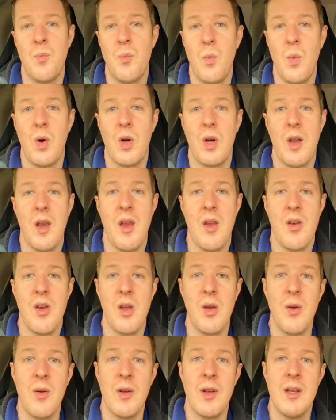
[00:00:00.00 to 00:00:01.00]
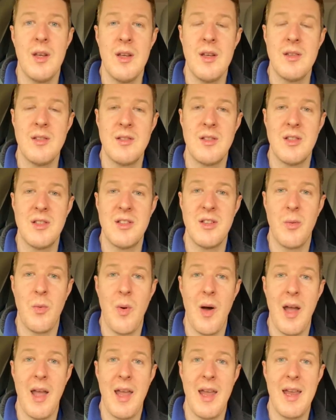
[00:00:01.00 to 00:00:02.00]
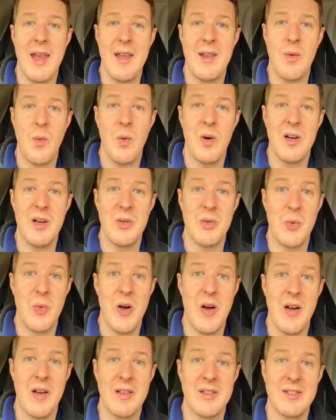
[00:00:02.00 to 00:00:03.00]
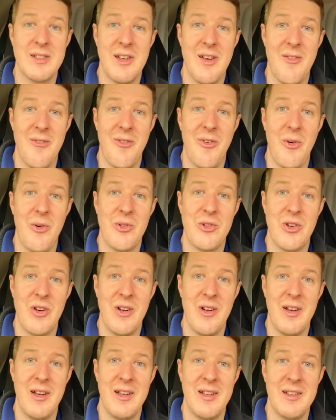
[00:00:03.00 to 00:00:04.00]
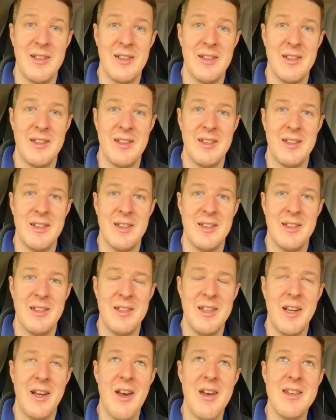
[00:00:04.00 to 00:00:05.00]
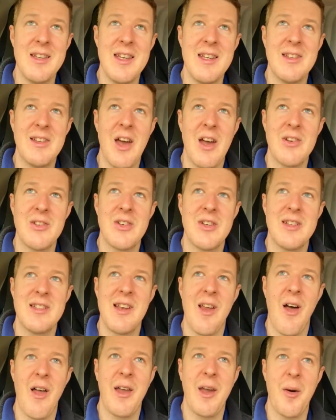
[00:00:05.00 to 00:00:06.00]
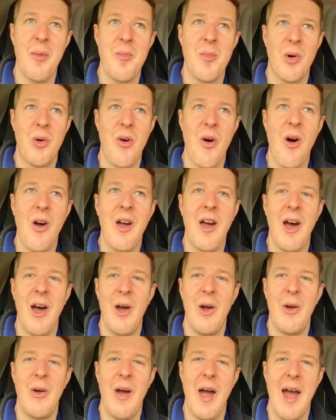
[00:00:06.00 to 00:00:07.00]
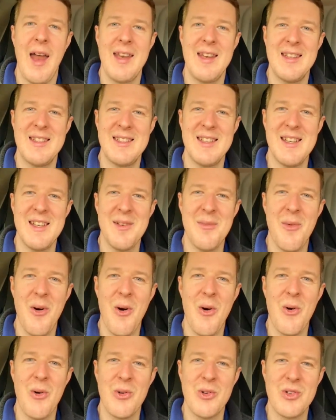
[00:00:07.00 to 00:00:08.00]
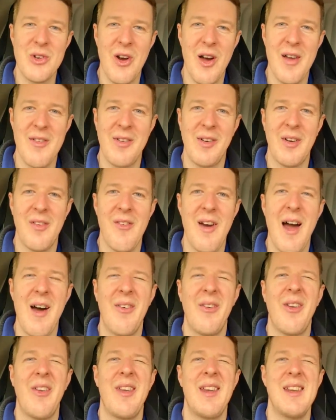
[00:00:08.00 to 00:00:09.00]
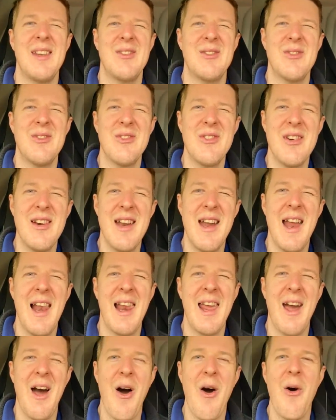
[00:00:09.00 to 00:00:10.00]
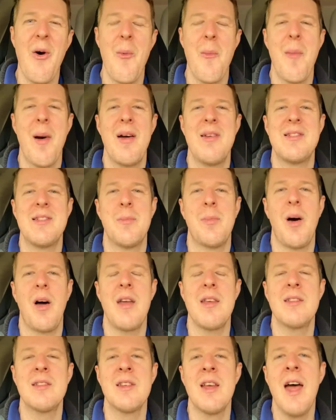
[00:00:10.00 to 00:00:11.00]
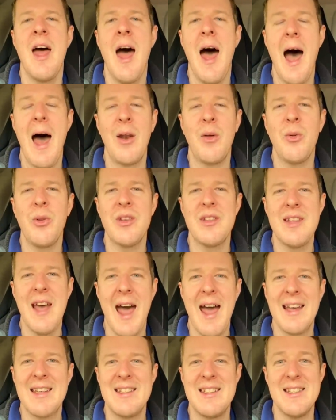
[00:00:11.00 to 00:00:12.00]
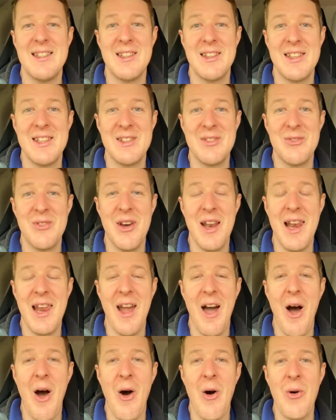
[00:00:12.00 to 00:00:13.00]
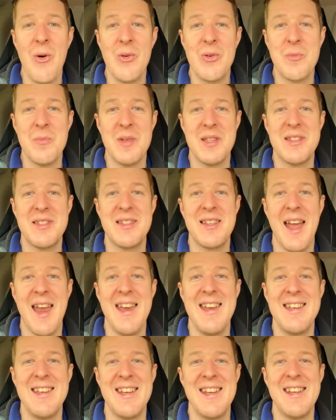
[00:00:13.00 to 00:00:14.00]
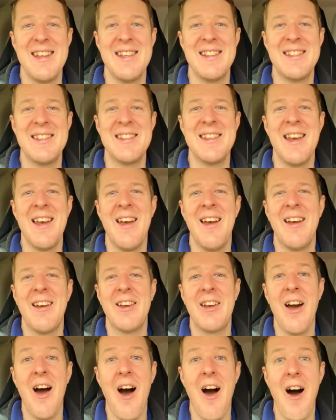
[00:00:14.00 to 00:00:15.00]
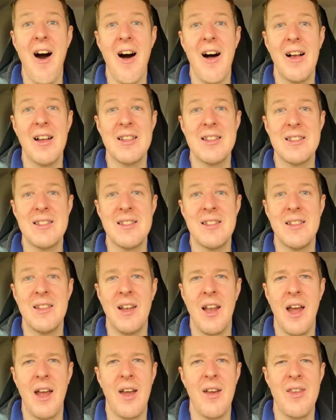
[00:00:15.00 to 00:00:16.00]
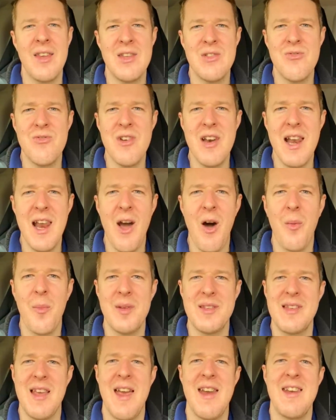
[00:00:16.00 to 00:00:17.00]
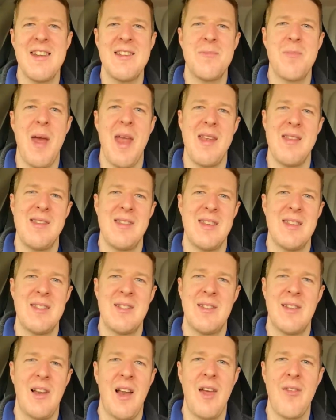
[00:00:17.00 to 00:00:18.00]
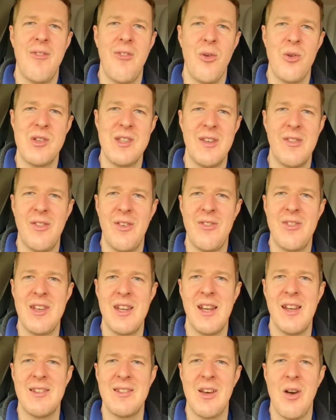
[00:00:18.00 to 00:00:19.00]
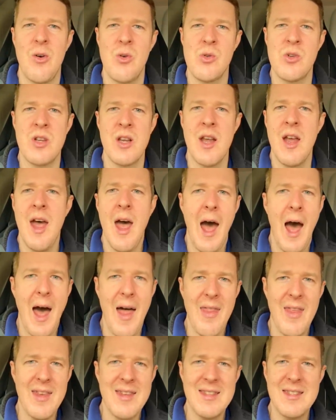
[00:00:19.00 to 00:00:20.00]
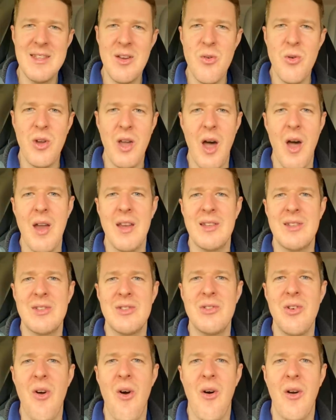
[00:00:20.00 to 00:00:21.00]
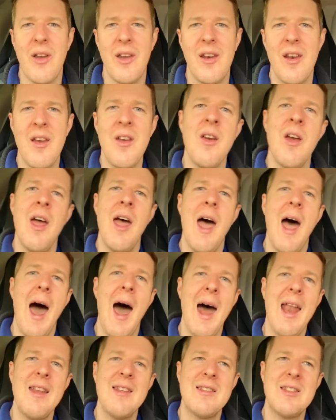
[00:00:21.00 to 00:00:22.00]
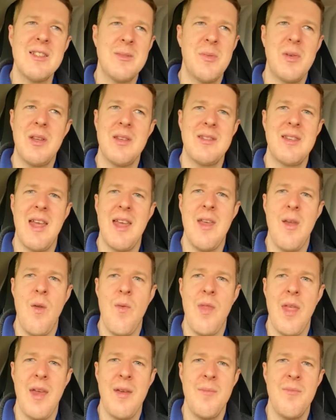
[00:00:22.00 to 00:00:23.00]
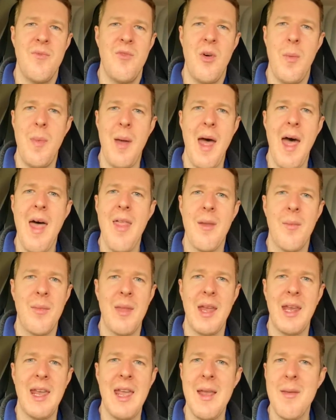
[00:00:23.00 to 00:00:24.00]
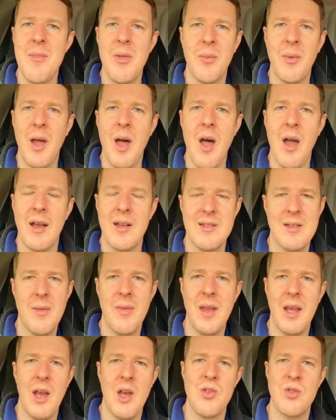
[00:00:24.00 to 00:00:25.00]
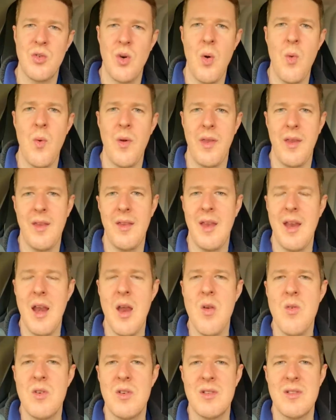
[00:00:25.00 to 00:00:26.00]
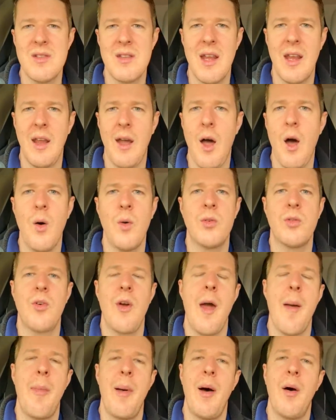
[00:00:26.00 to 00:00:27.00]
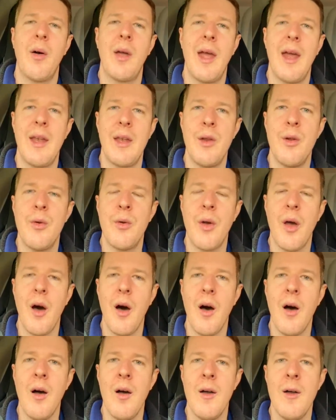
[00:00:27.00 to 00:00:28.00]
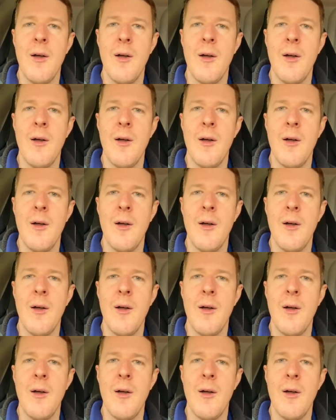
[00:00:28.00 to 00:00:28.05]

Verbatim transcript: what can you do? It's just the way the world works, unfortunately. You go to these countries like Morocco and you see them all driving around on these really old motorbikes and all the taxis are these really old Mercedes cars, like these really old Mercedes Benzes, like 40, 50 years old, and they're still going strong, you know? And it's just because they, they repair them, they keep them going. Something goes wrong with it. They don't just think, oh, scrap it, I'll get a new car.